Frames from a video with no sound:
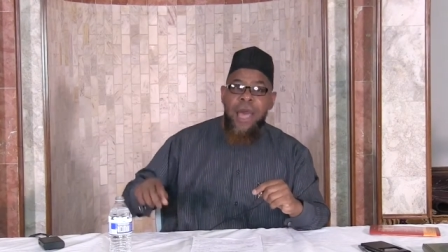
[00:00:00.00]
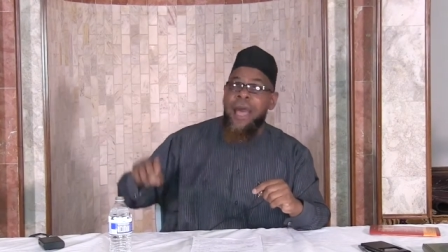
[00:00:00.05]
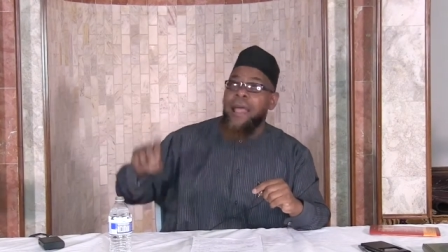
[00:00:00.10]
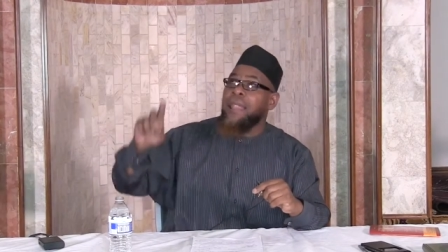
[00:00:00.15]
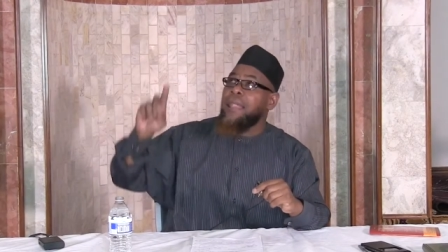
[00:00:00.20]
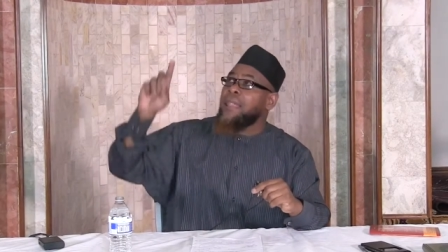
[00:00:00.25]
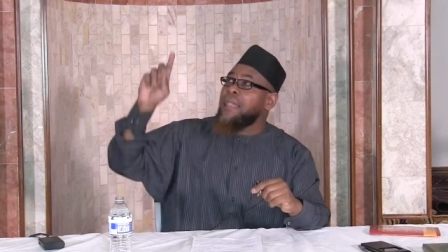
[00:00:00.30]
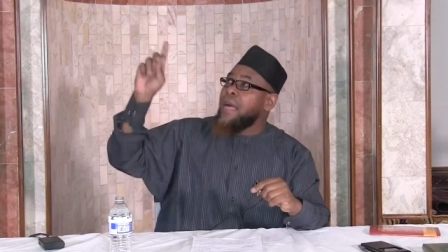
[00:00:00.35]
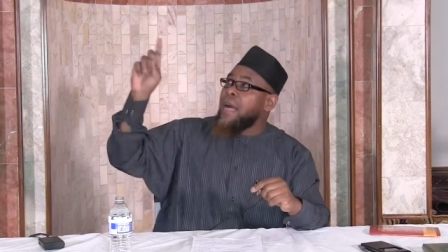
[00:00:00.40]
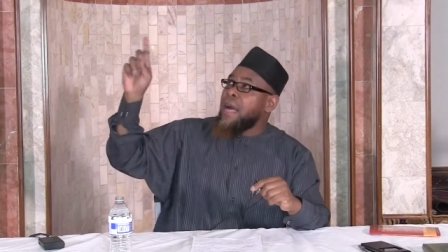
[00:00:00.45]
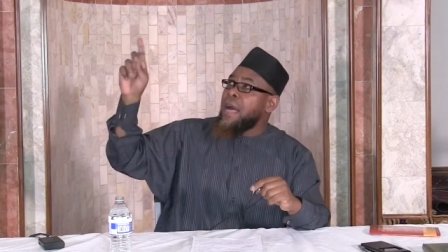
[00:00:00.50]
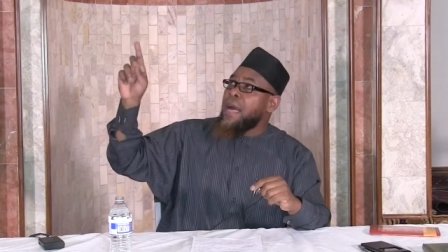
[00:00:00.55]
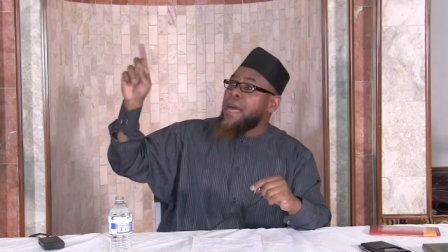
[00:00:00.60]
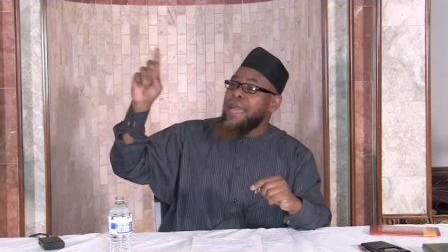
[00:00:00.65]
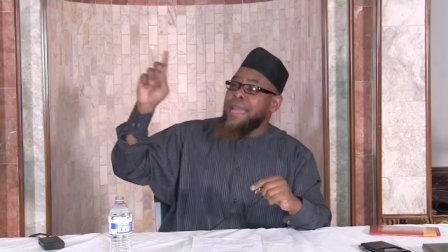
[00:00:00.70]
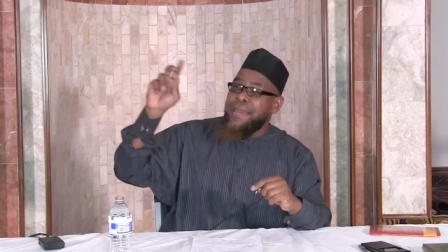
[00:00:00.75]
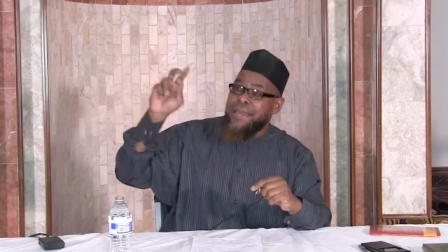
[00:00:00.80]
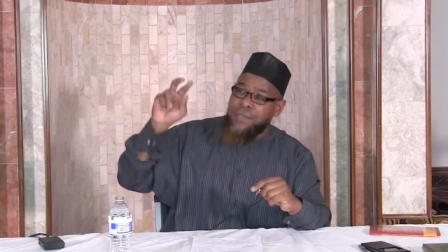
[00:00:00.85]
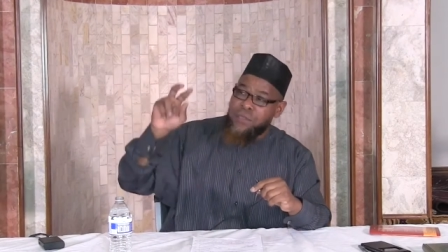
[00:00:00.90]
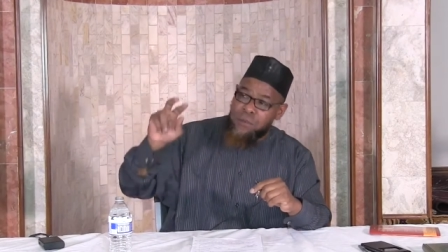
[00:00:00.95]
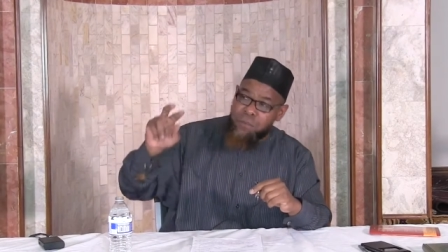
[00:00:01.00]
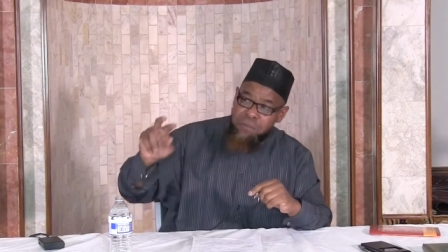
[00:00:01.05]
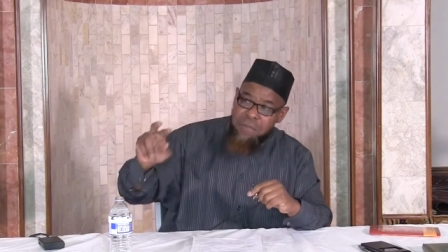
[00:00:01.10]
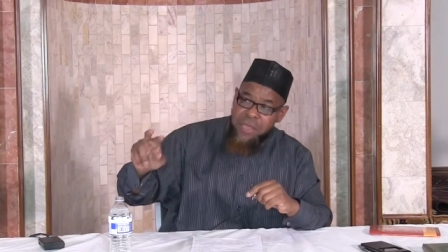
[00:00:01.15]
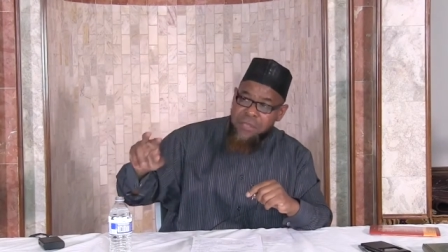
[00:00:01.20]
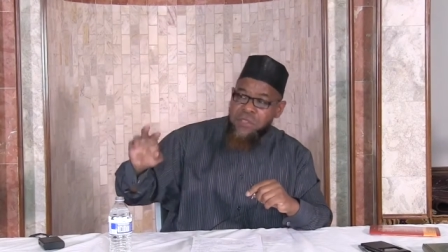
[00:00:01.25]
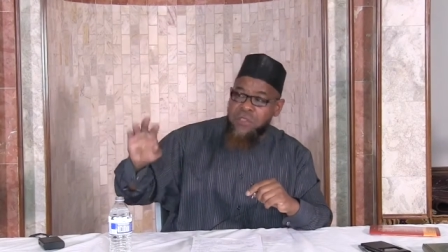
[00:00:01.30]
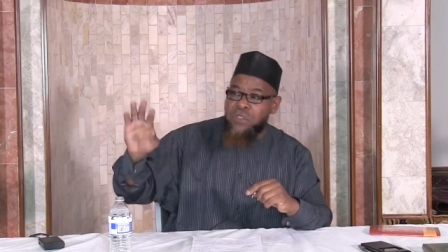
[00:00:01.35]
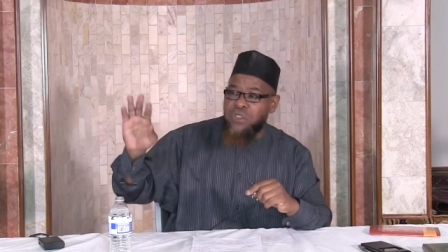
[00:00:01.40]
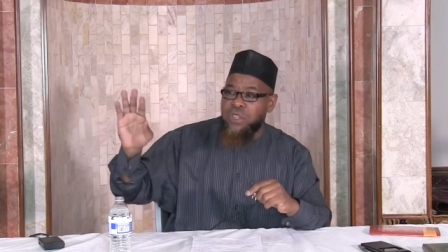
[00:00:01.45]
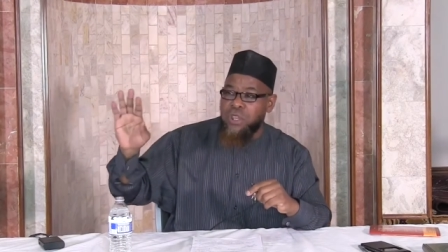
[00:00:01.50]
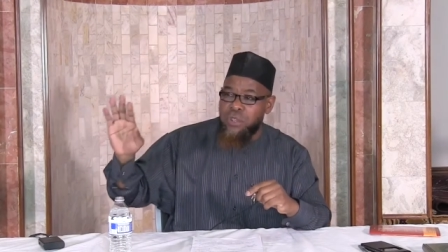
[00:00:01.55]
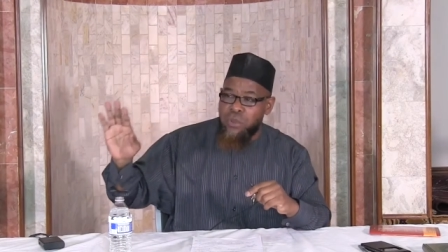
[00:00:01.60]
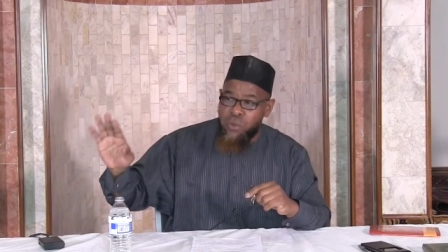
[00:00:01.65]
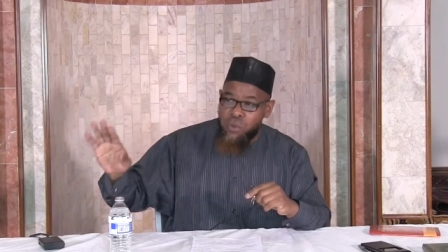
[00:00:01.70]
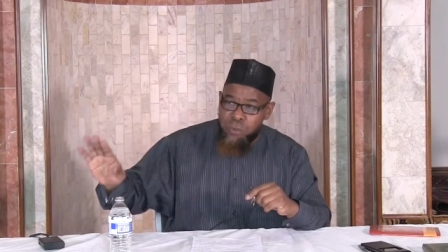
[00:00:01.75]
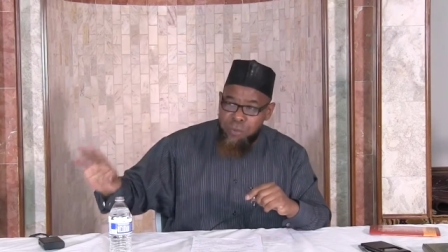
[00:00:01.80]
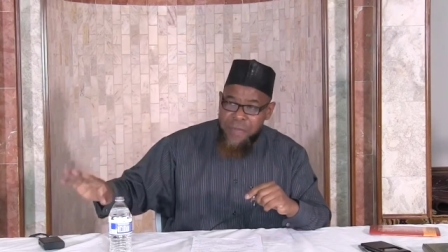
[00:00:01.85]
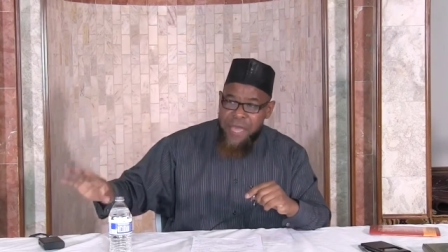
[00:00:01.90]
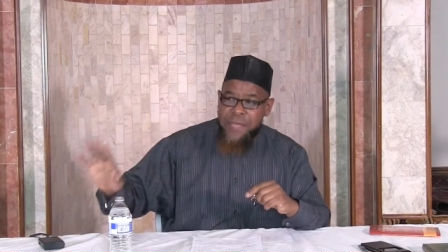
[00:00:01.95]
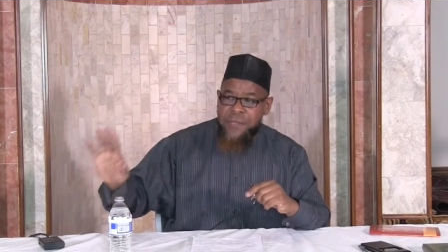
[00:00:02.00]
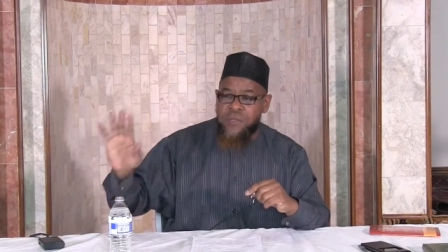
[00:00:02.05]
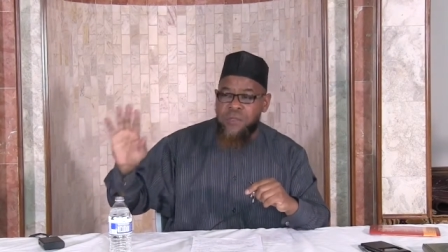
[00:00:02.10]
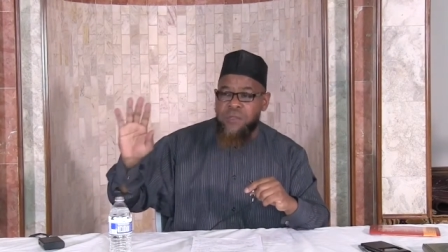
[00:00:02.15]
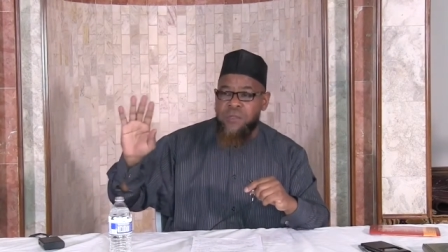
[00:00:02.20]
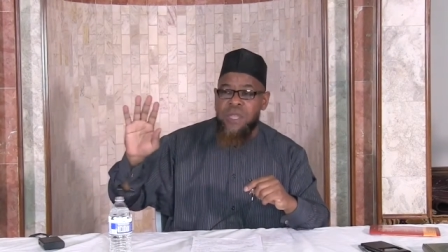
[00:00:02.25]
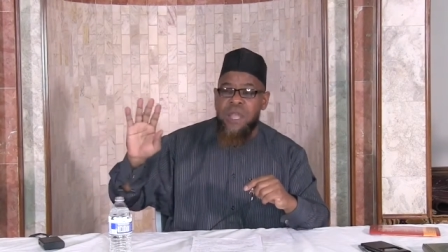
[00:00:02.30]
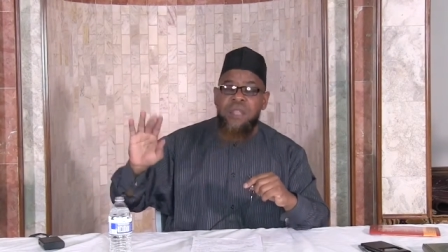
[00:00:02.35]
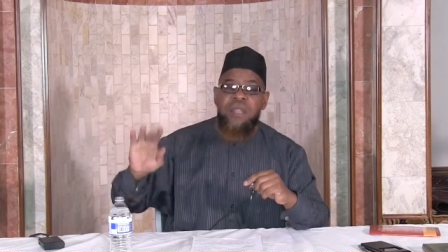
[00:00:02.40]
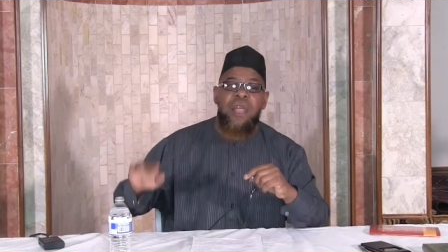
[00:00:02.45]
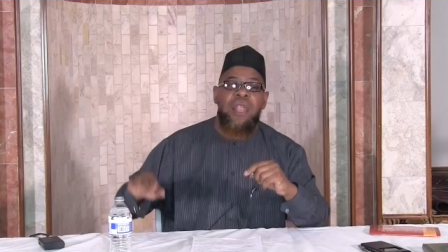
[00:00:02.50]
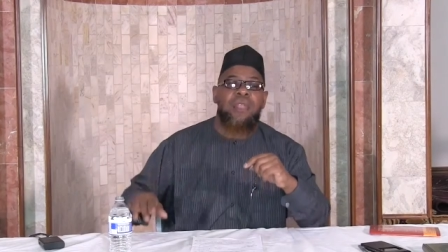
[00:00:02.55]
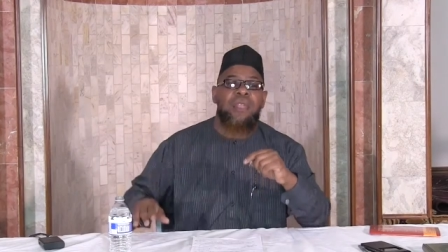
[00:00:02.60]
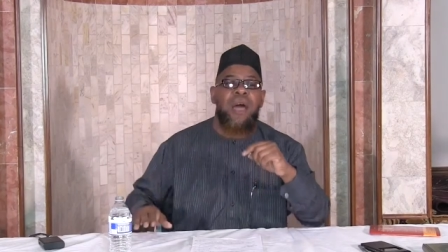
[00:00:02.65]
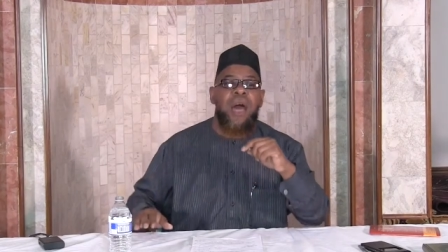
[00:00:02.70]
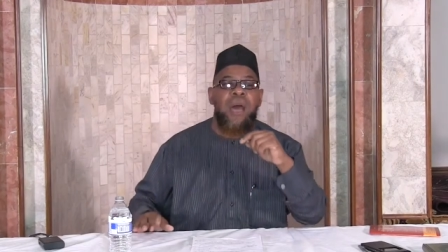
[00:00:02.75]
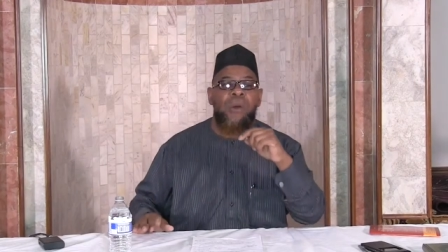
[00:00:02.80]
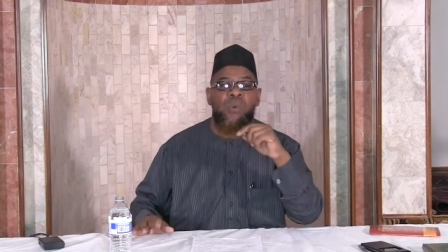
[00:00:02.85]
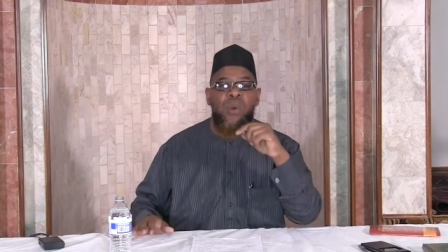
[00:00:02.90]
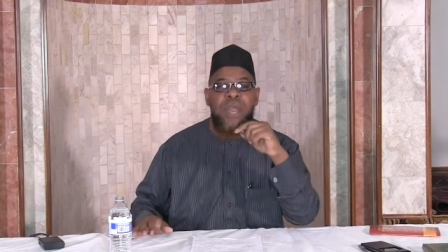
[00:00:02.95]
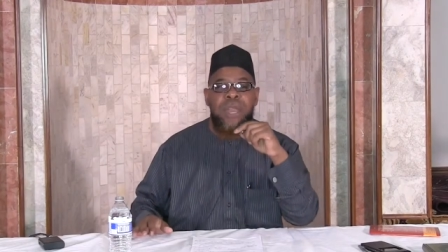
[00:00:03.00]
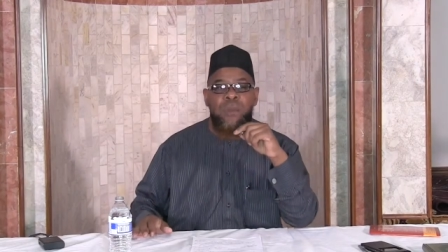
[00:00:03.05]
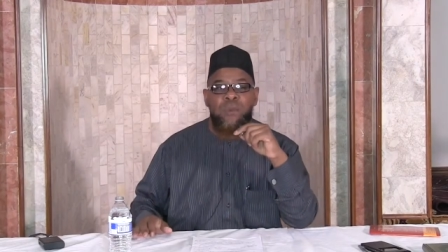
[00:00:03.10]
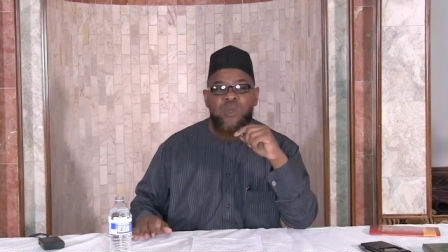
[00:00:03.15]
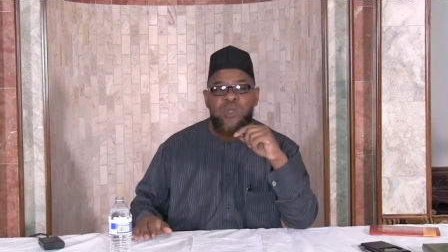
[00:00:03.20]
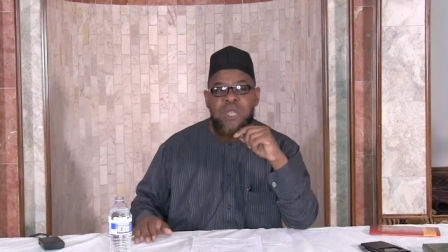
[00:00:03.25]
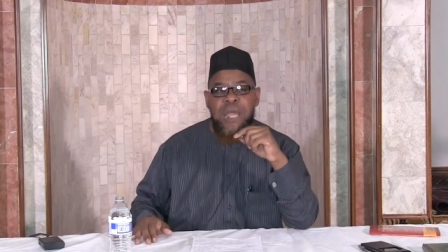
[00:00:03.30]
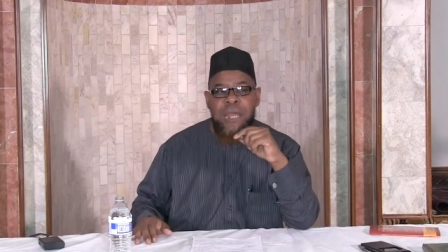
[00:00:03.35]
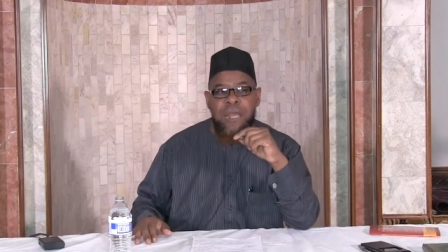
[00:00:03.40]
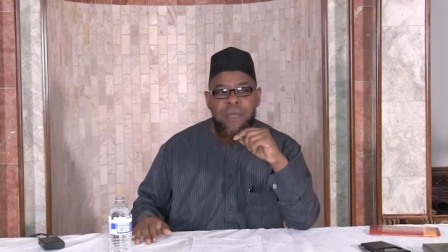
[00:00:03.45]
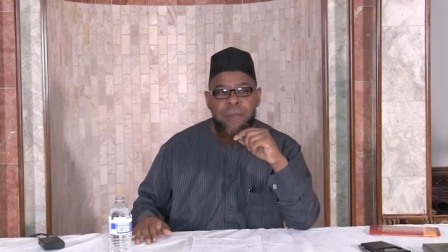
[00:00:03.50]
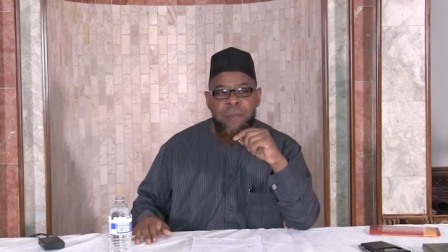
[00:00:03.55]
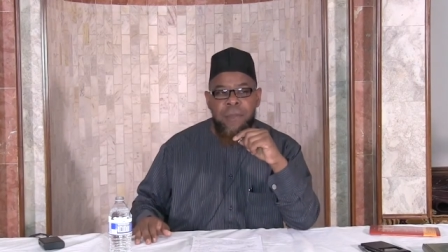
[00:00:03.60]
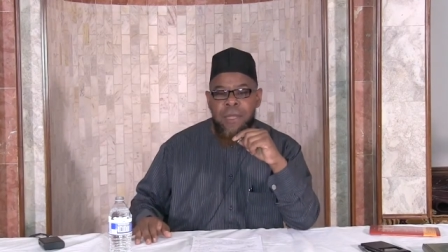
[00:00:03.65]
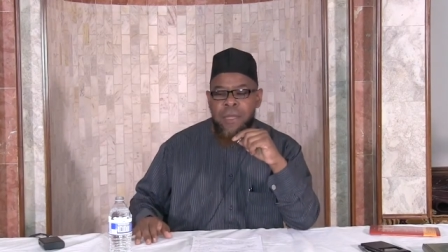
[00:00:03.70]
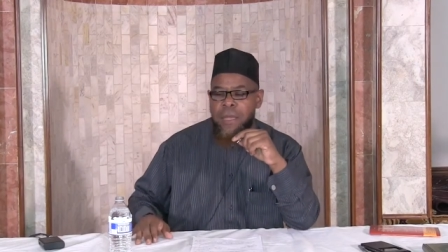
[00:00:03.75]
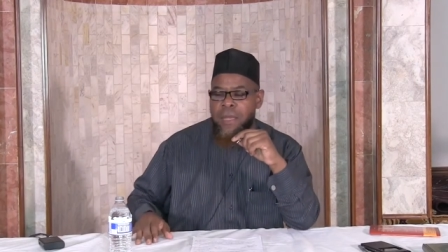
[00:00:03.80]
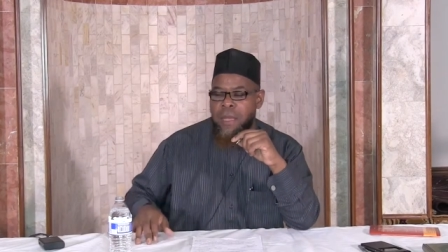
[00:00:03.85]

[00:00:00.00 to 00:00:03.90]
Allah and His Messenger know best. Sallallahu Alaihi Wasallam.